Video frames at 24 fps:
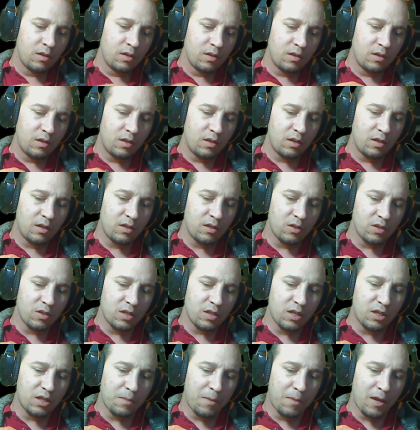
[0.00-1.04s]
You guys are
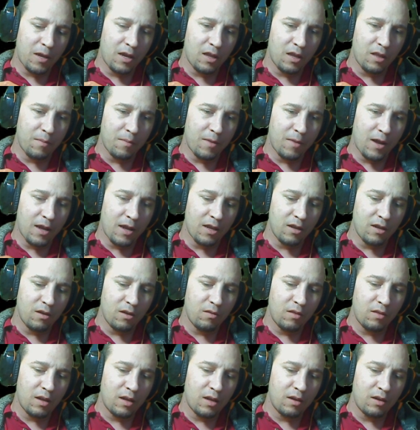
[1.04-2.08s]
such a pain in the butt, you know that?